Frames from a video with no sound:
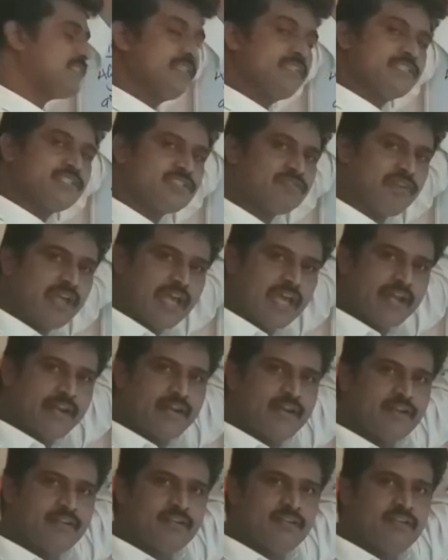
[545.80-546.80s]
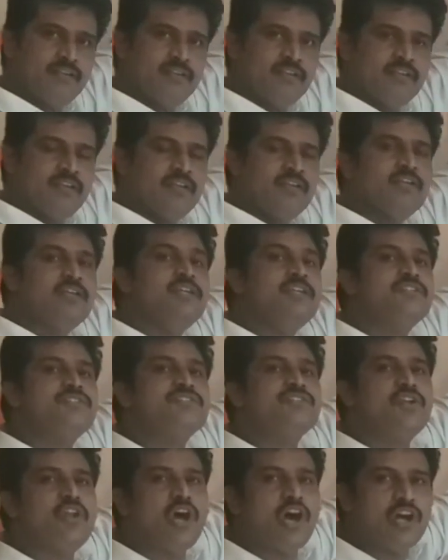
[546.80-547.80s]
square
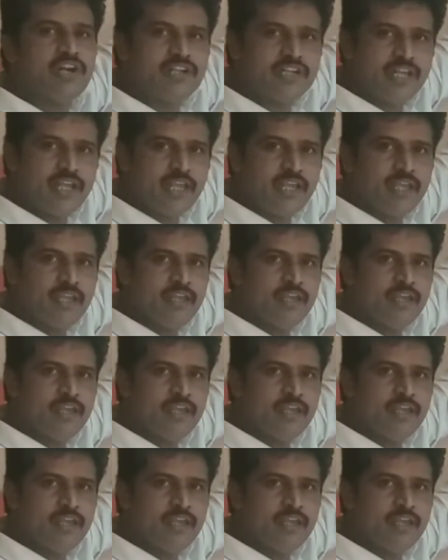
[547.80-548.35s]
is not a